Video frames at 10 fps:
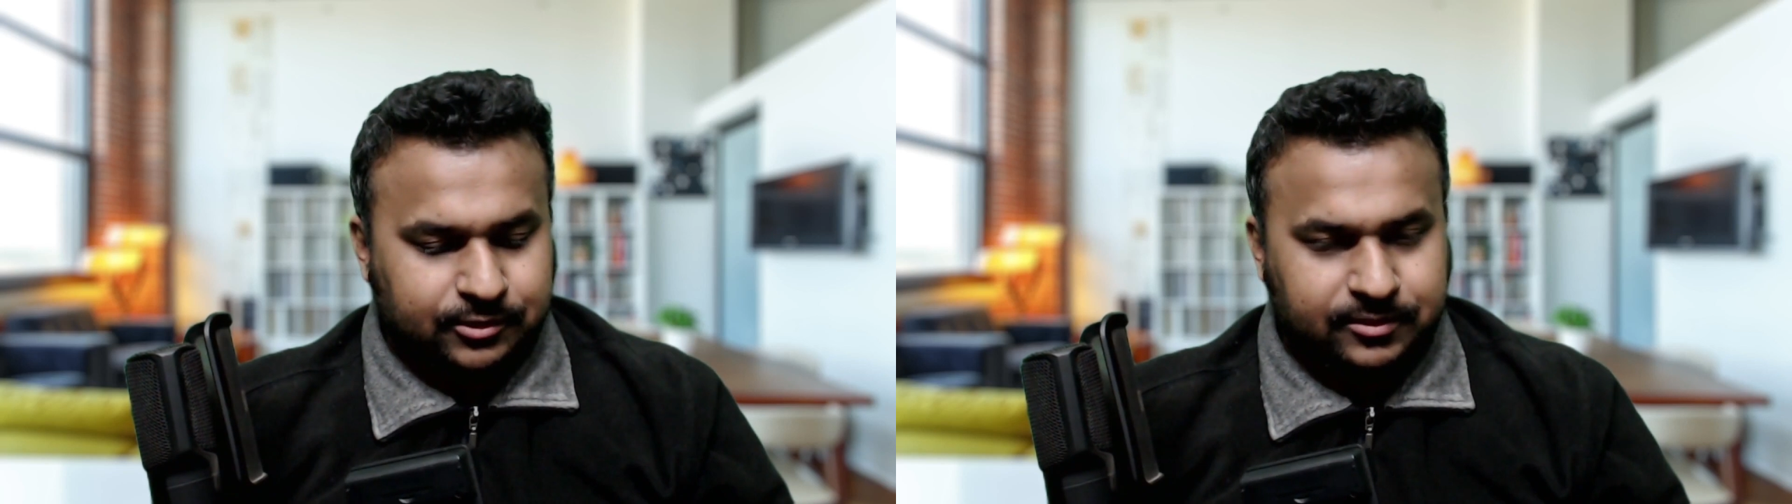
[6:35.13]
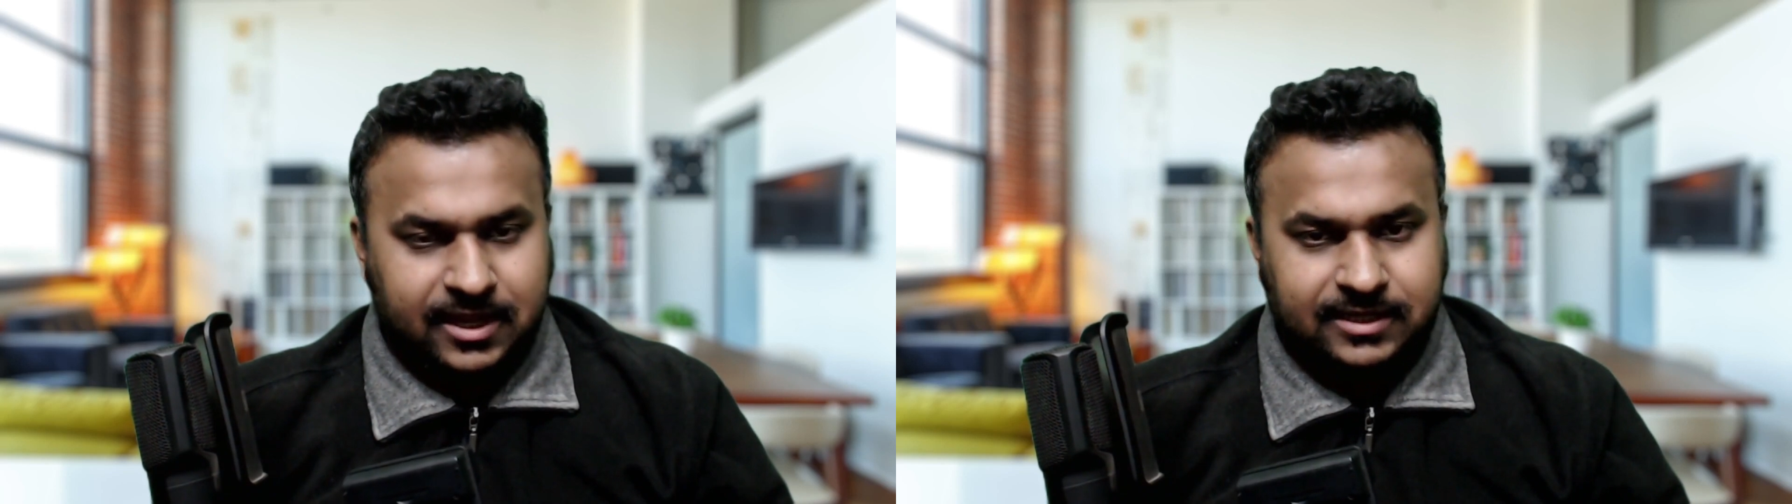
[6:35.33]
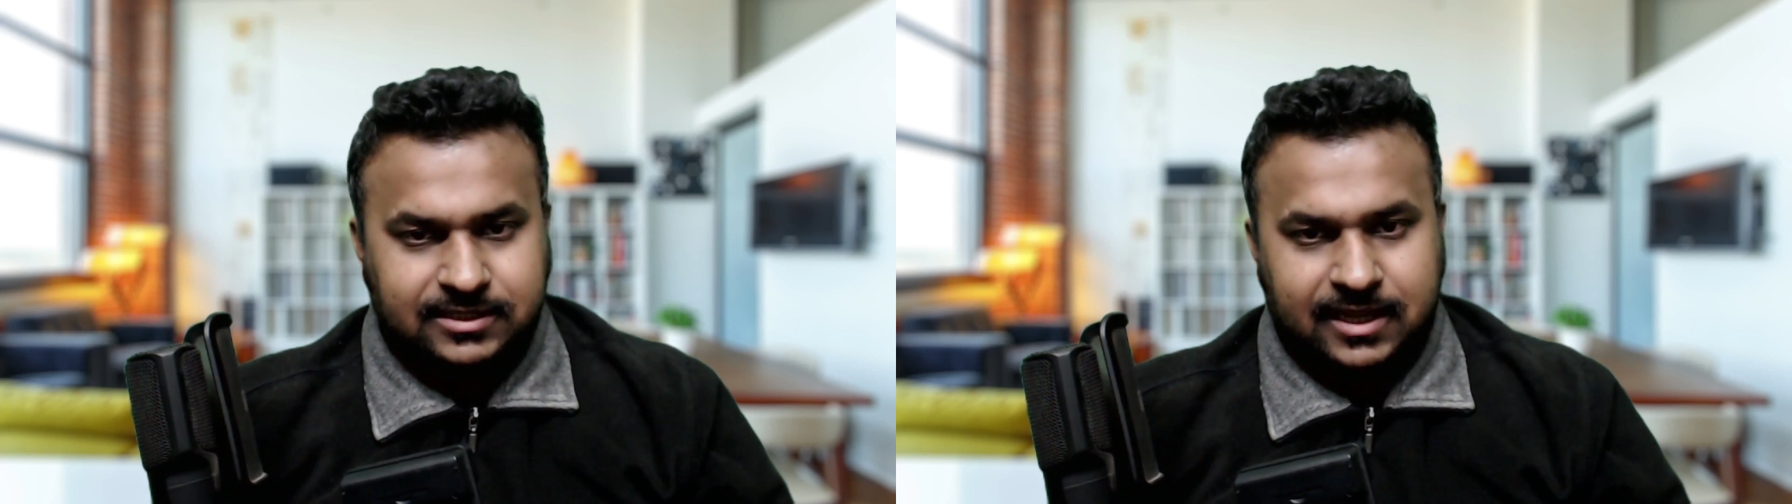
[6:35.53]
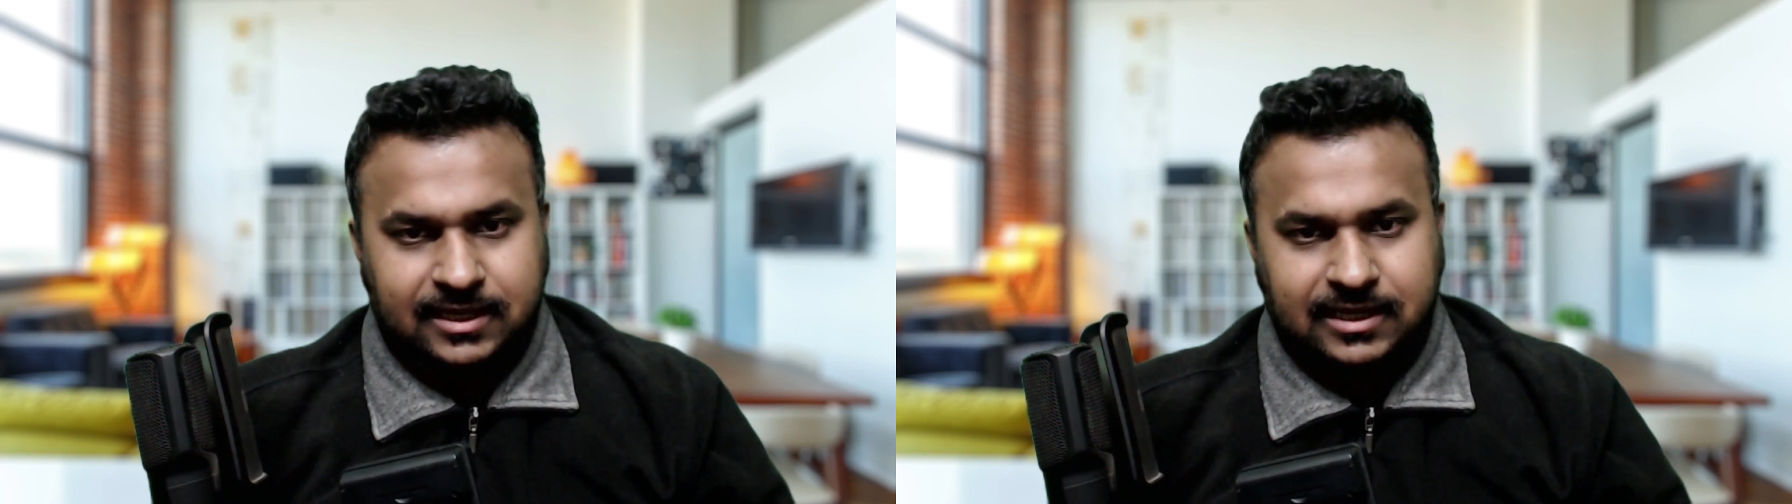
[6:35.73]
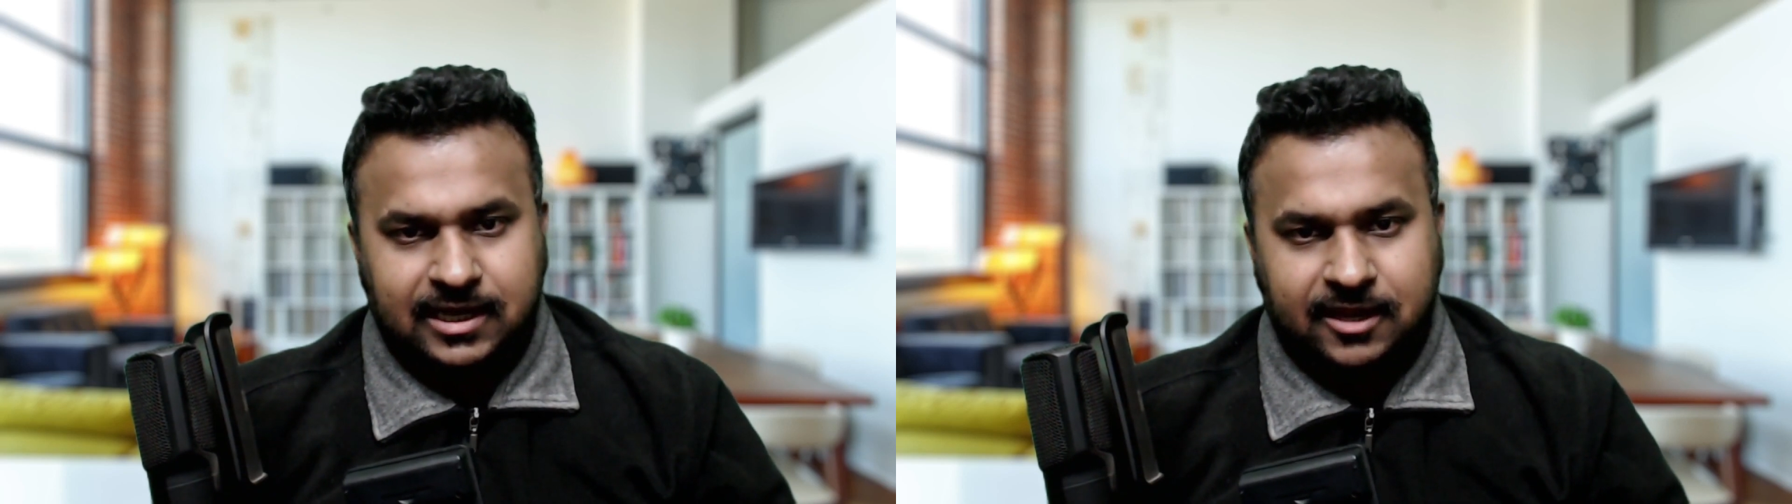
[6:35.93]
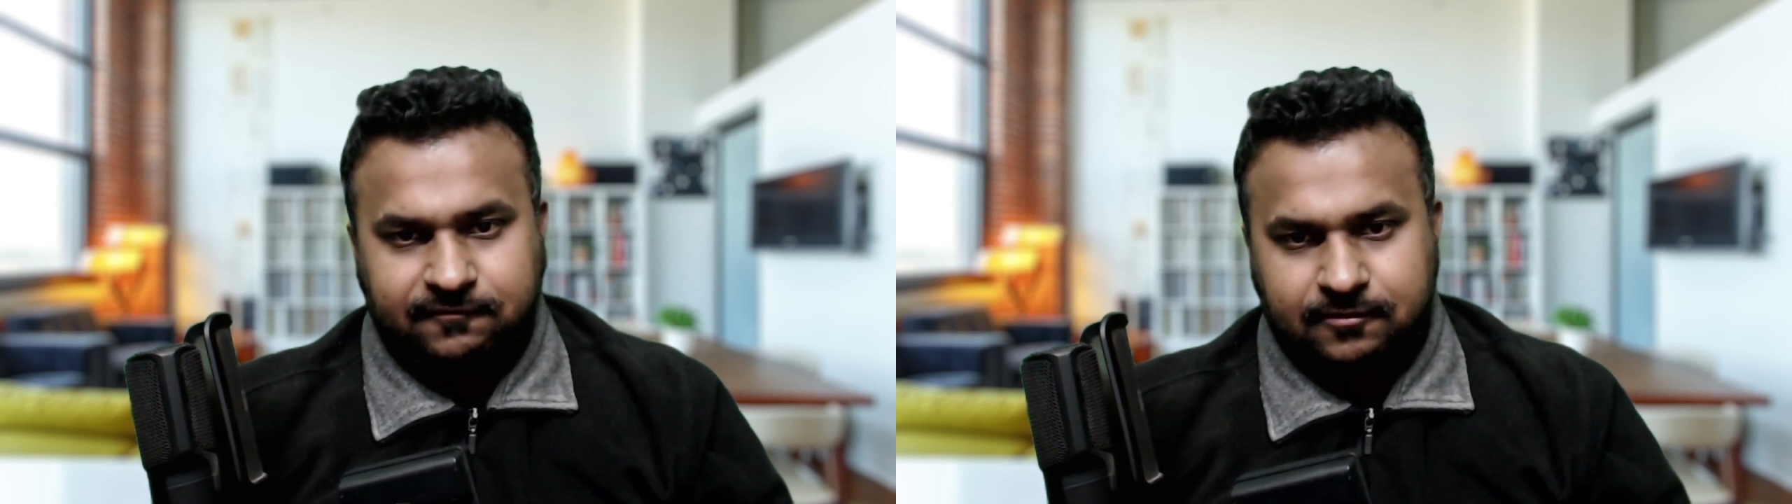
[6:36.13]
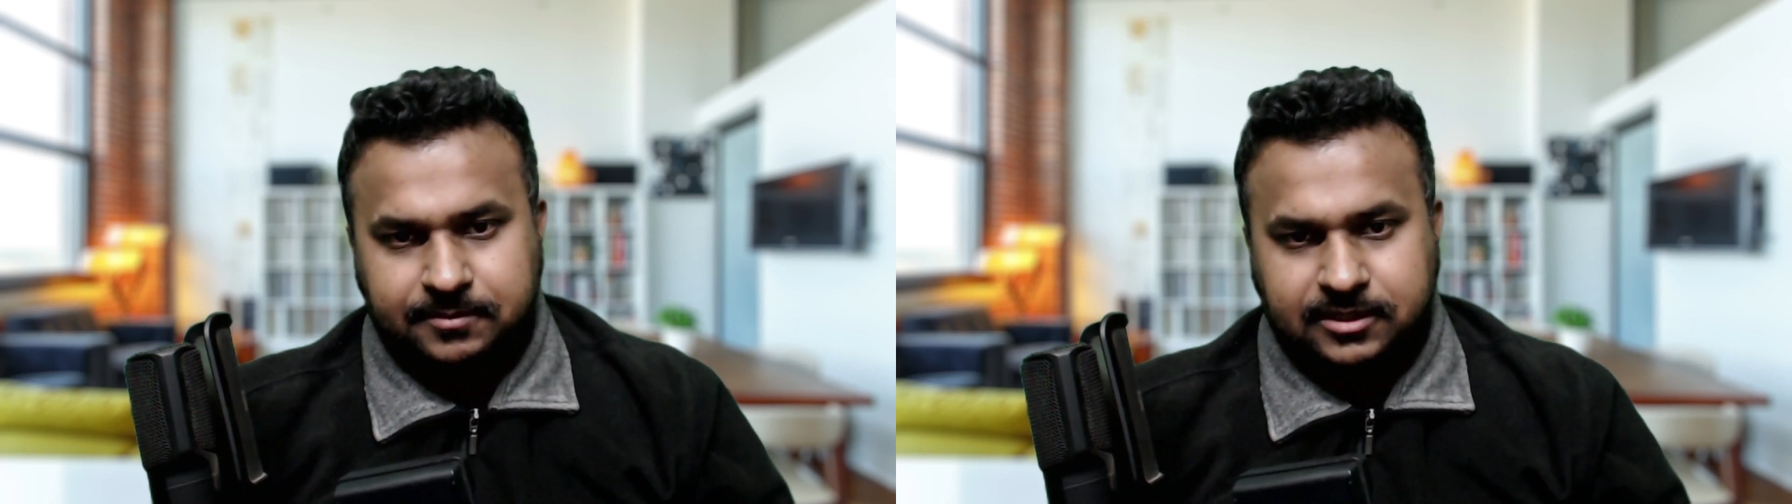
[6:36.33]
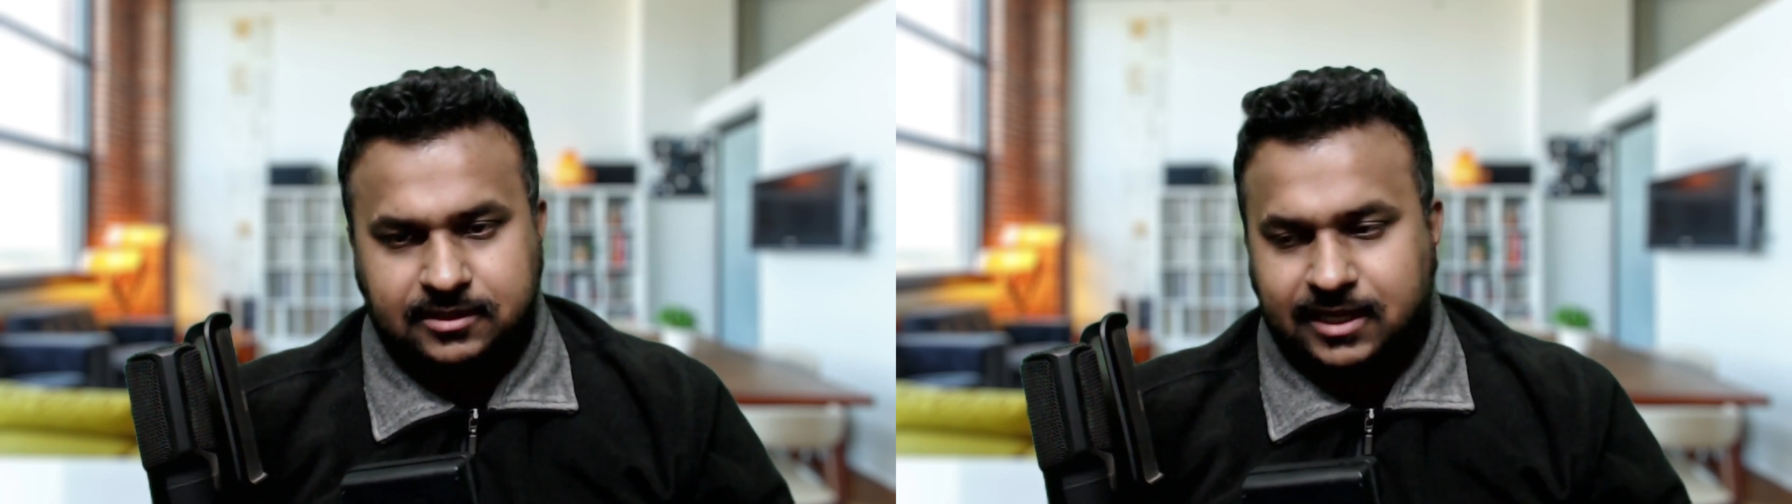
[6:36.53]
create a layer for me,